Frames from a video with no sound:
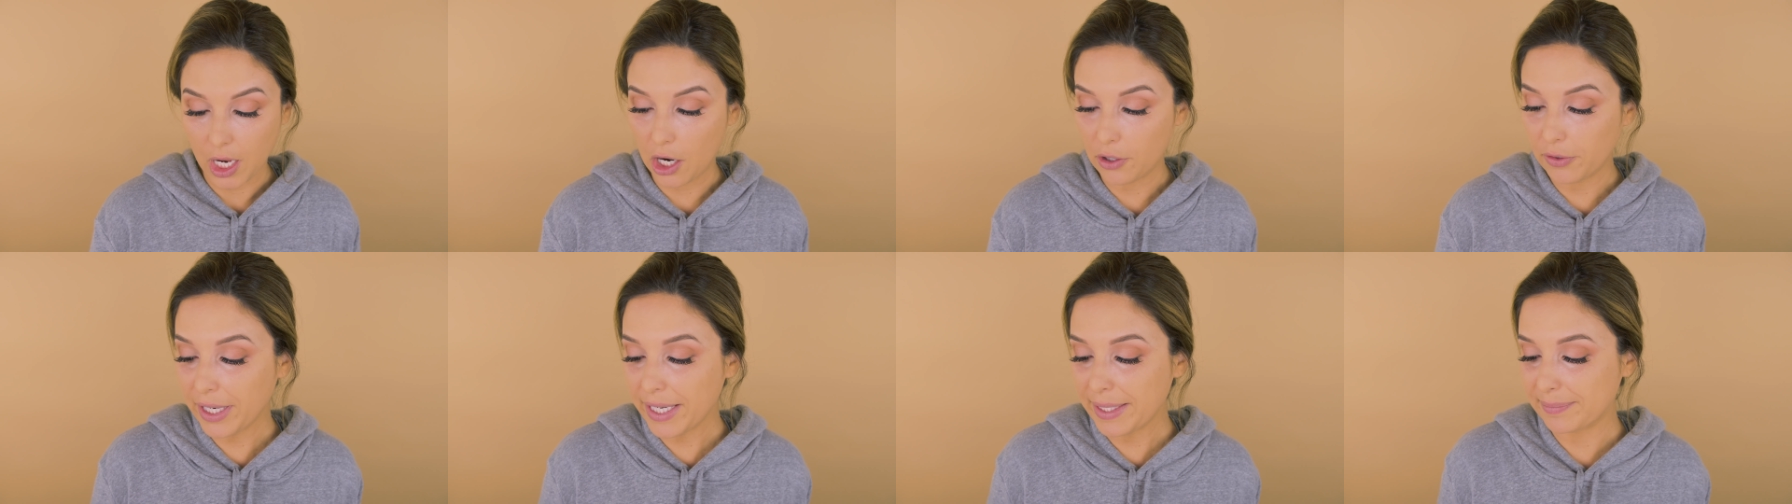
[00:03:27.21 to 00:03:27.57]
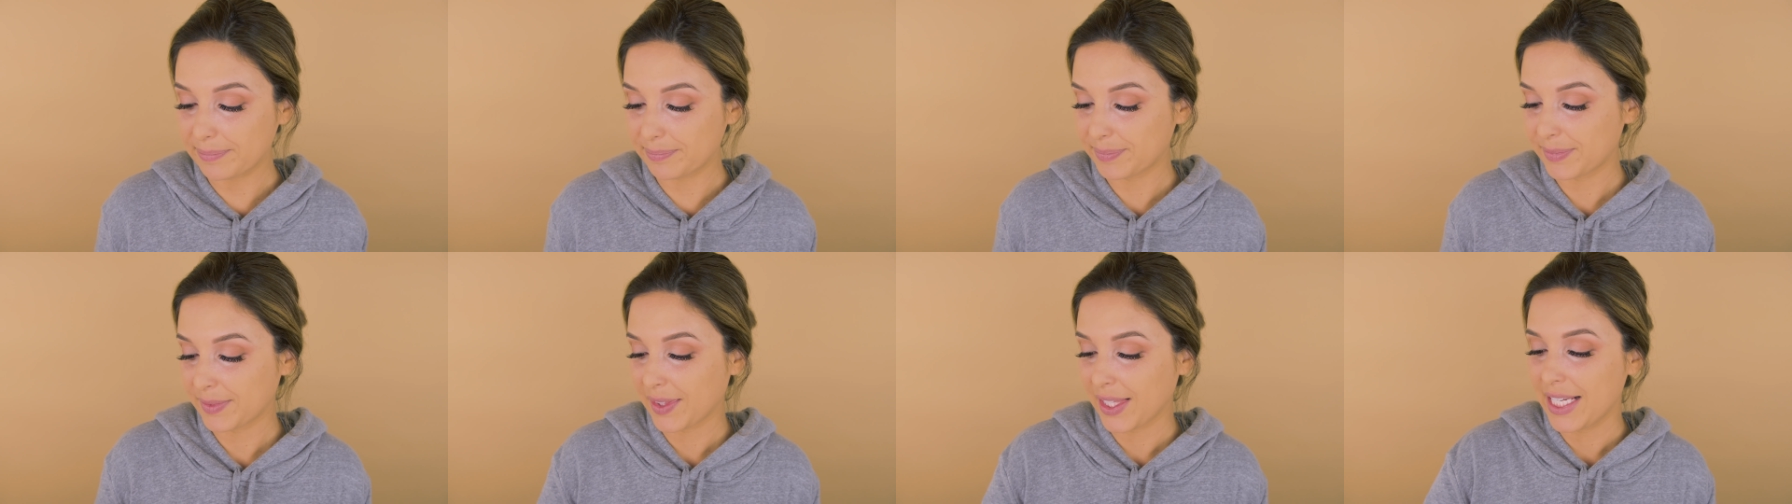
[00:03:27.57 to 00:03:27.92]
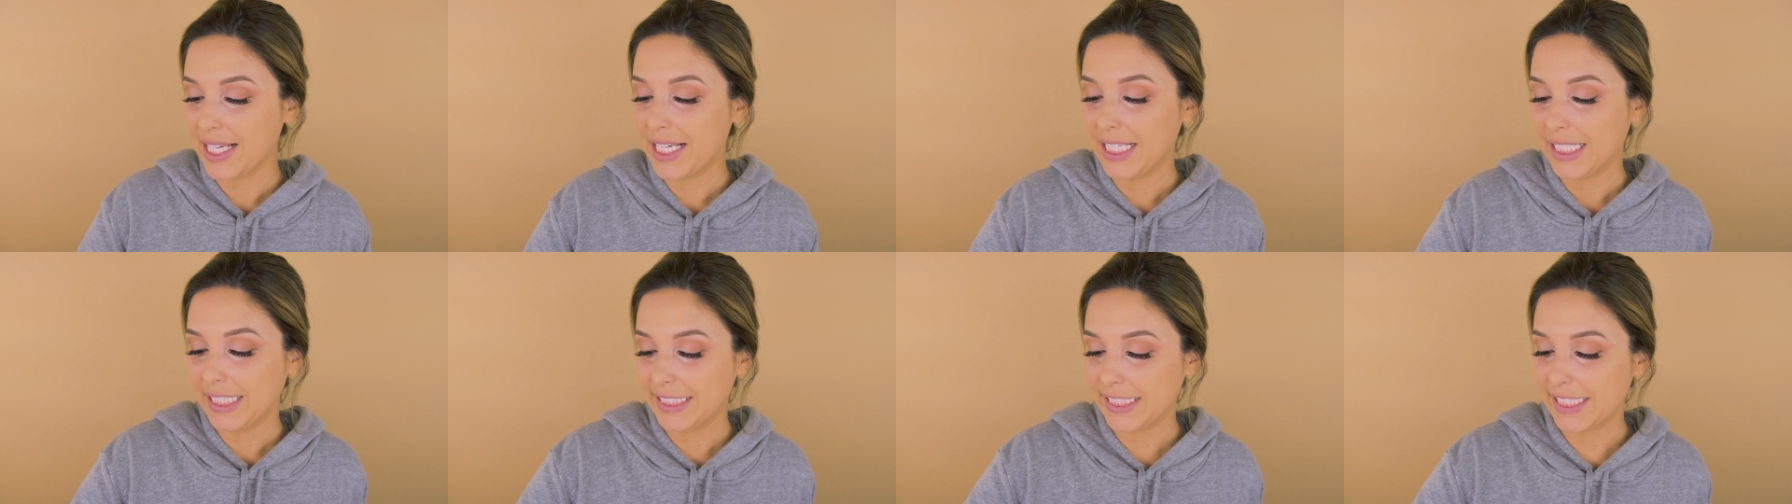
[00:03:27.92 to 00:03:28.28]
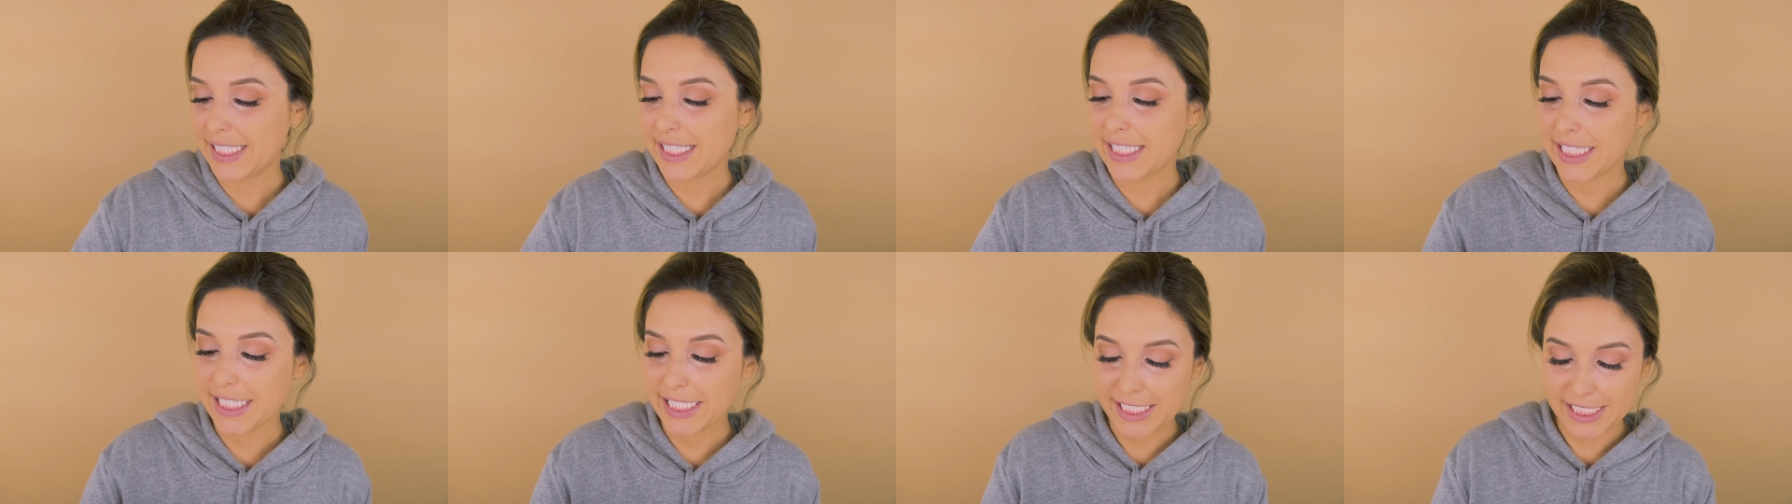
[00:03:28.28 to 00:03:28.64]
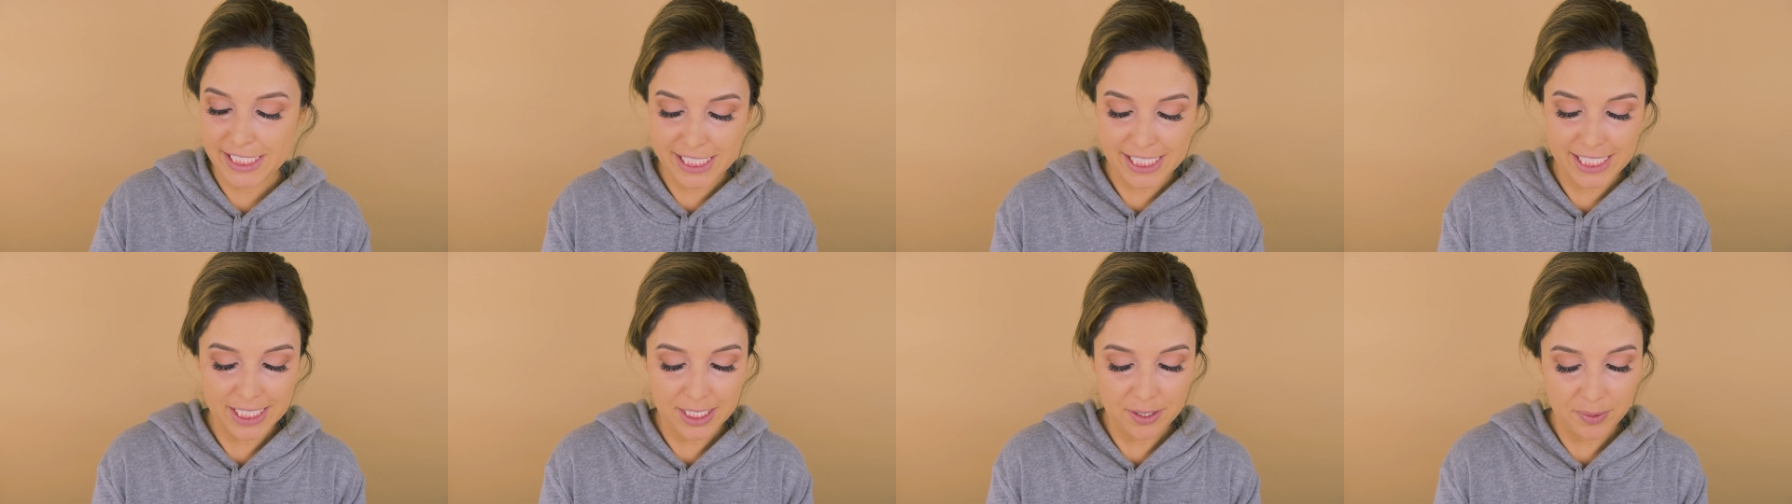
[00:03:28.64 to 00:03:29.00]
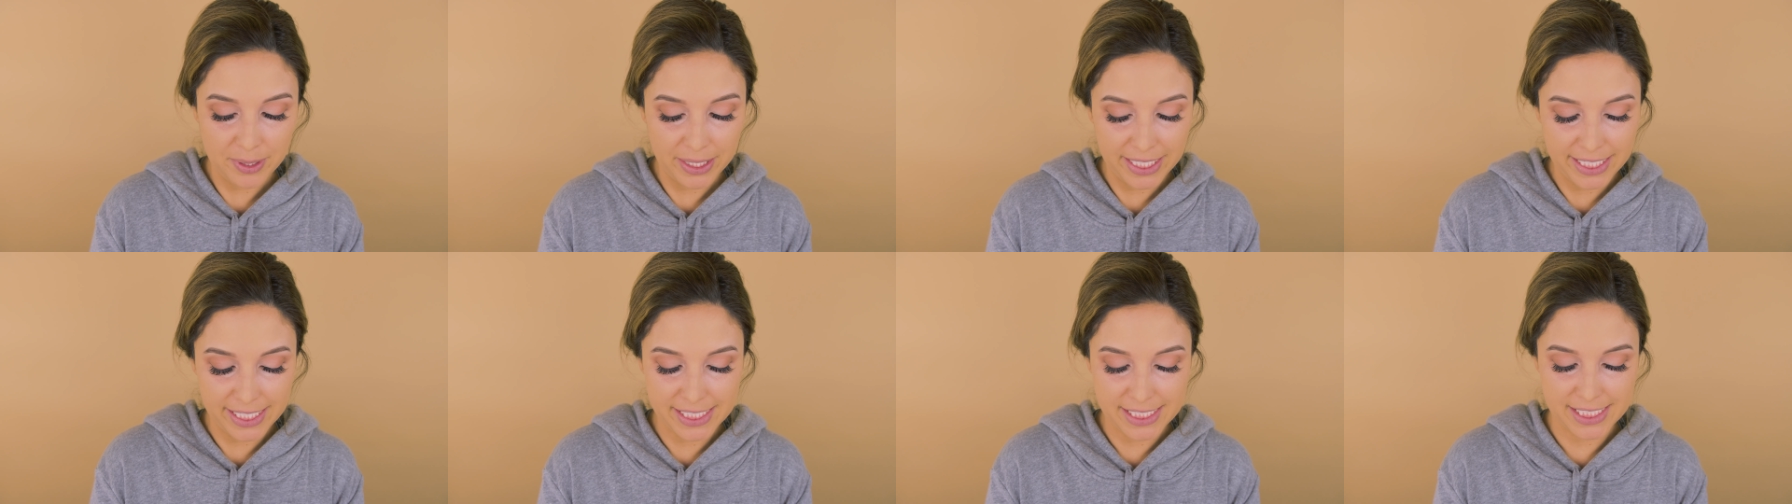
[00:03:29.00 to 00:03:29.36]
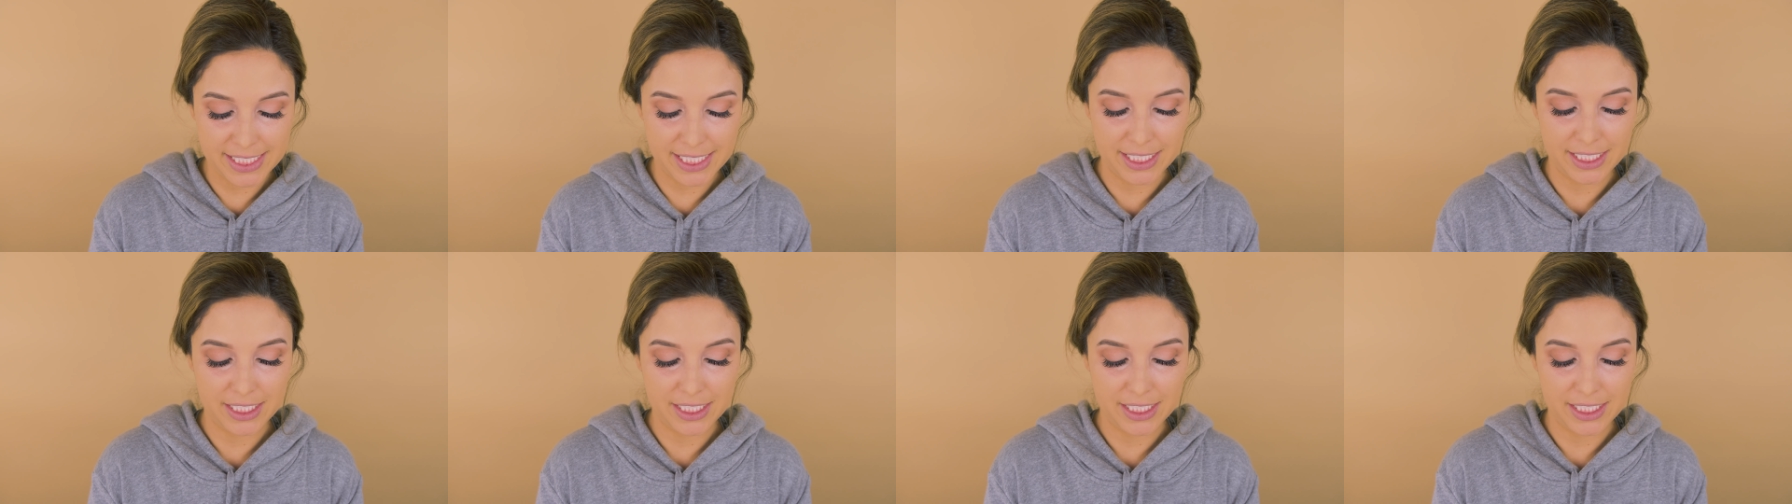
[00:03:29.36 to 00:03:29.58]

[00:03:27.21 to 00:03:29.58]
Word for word: All right, let's get to it.